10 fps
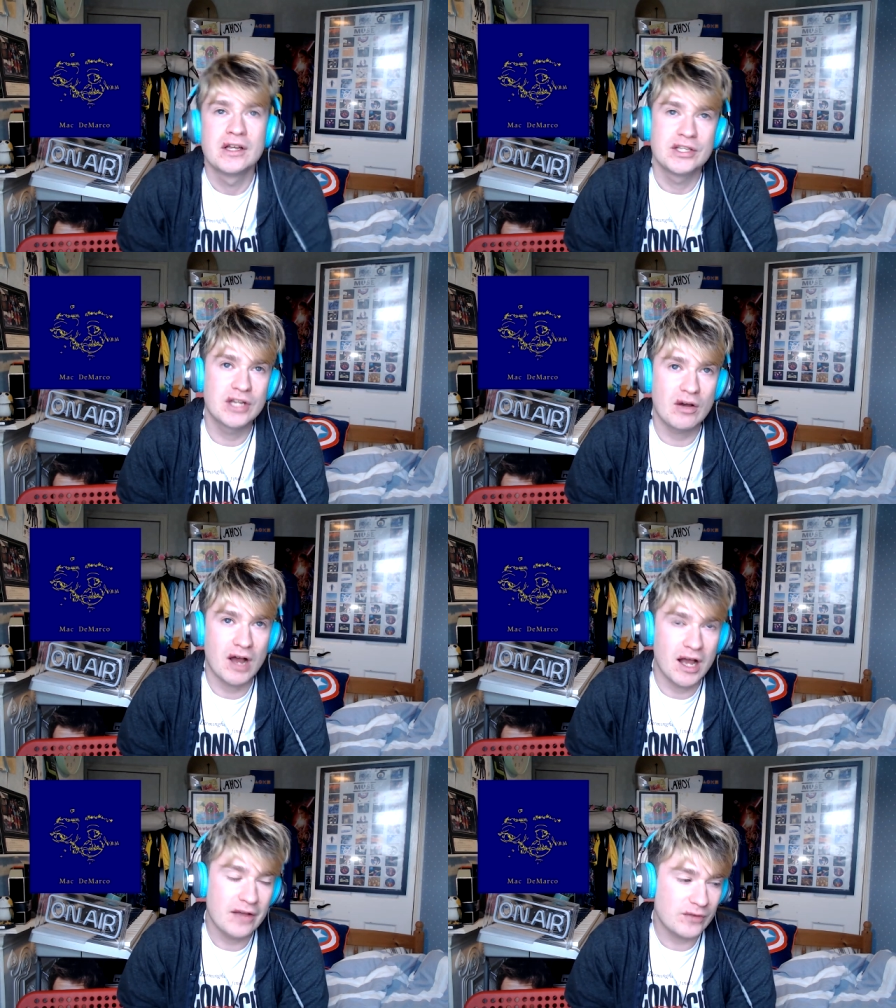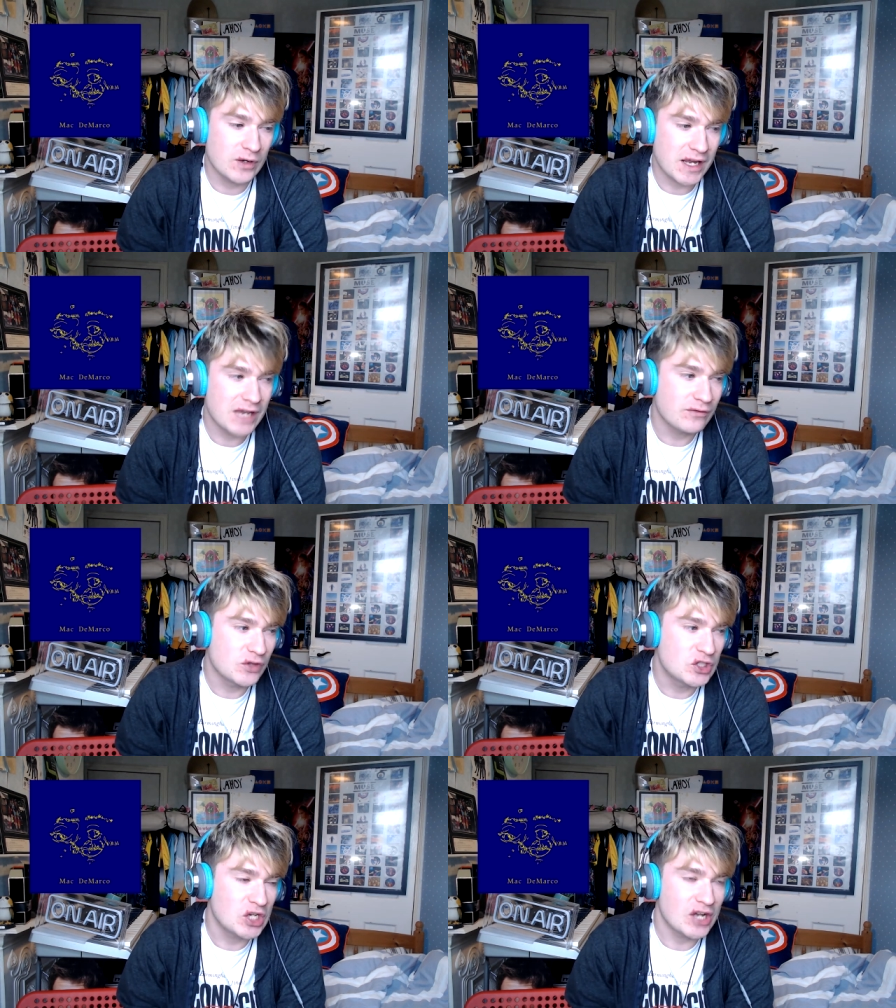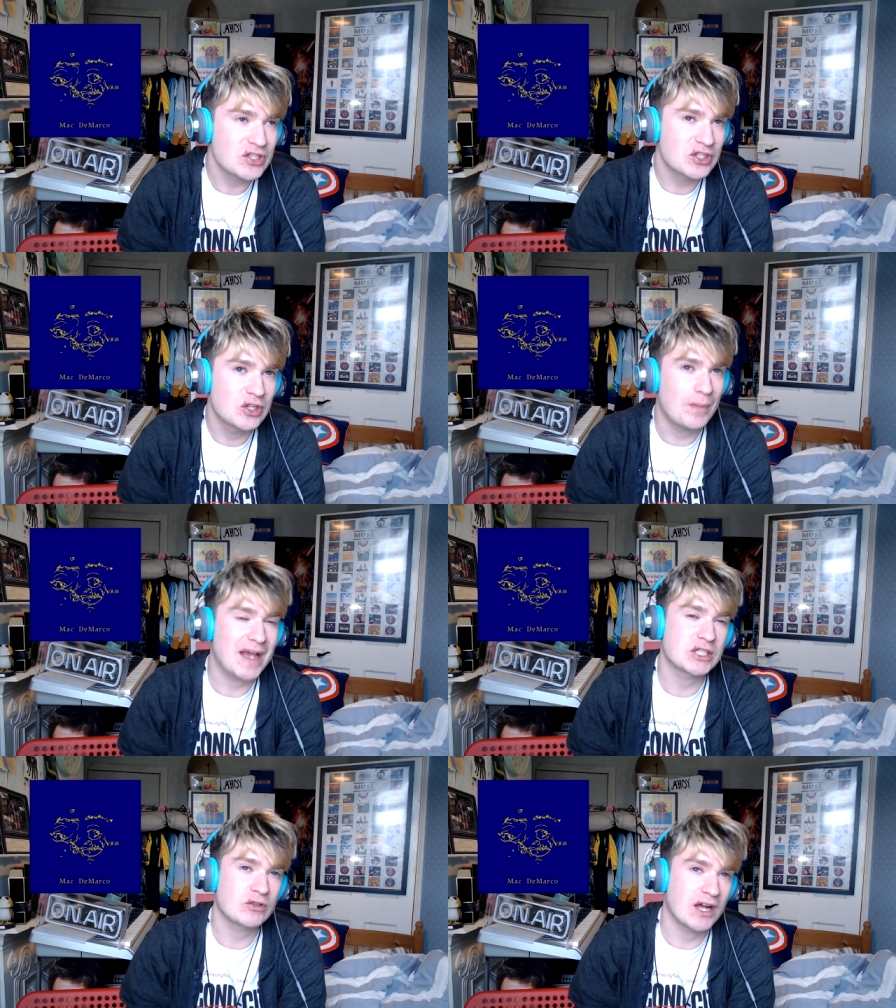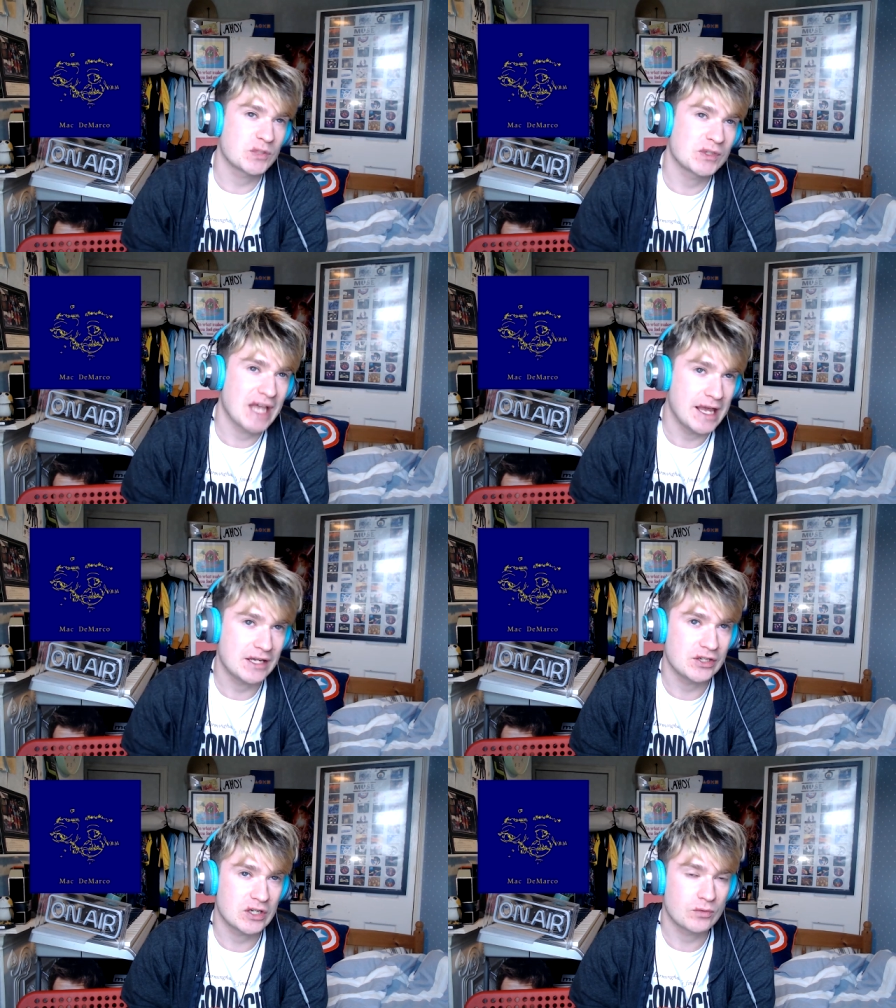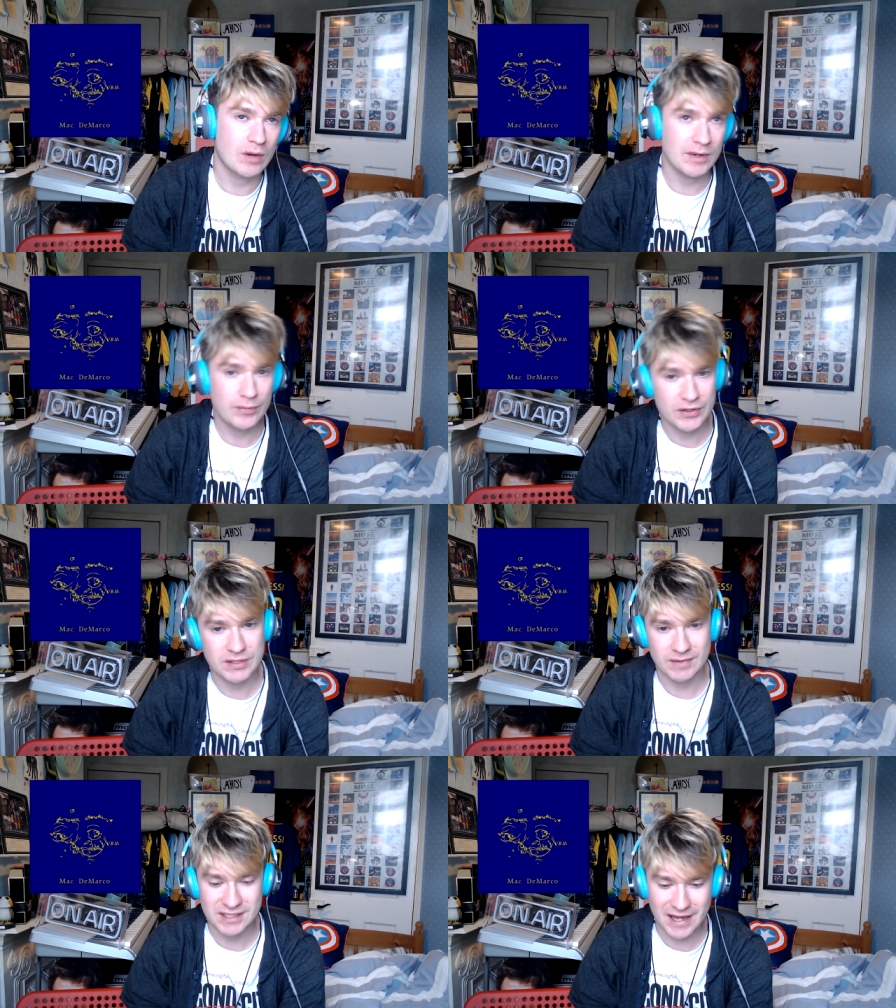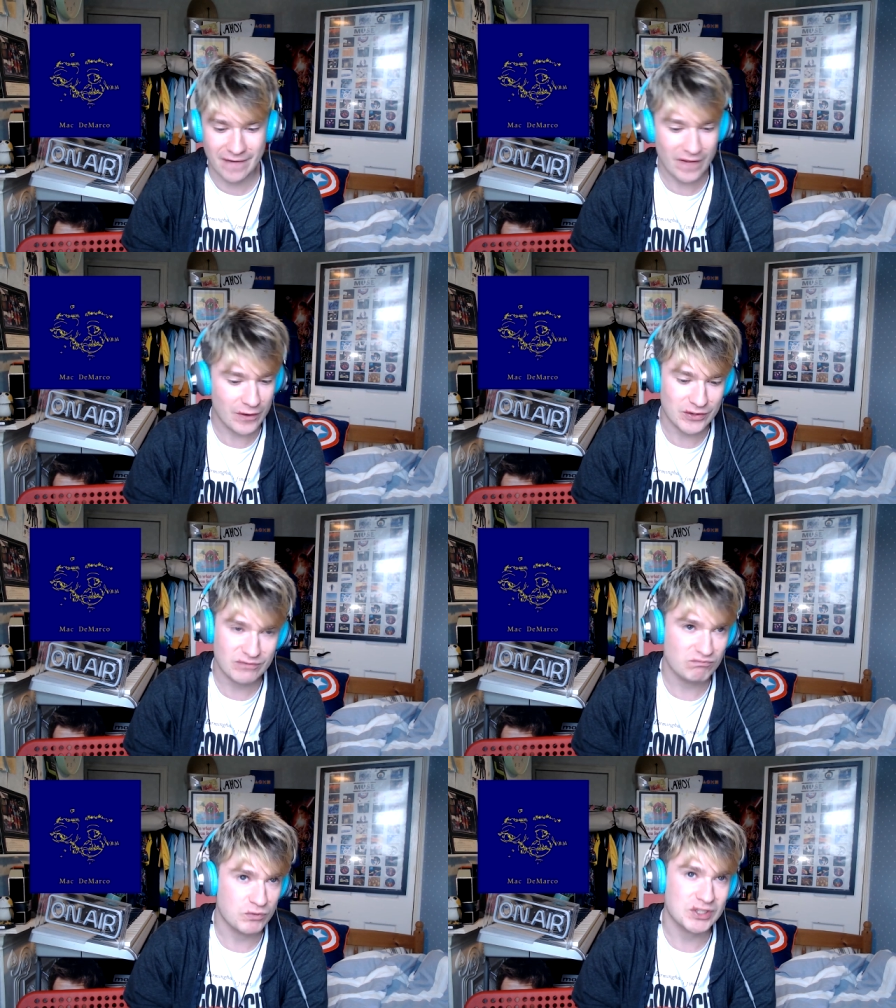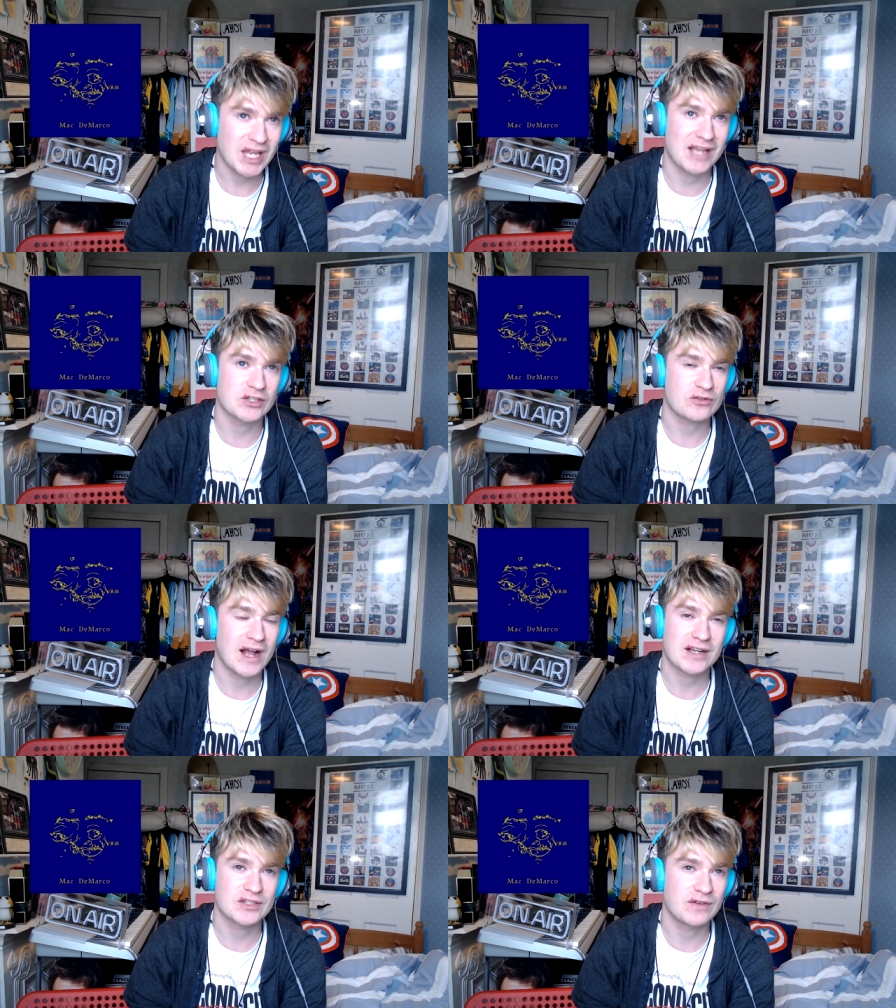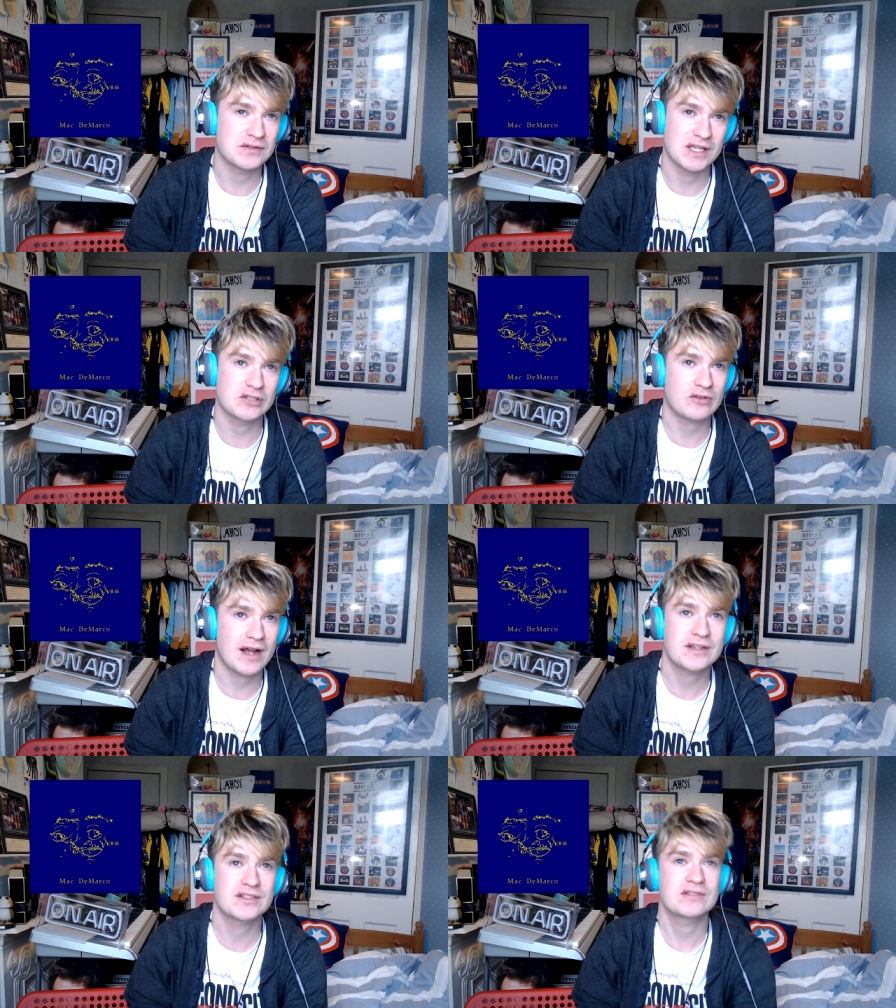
I feel like if just the best tracks were taken, you could probably put something together that was 10 tracks, 15 tracks,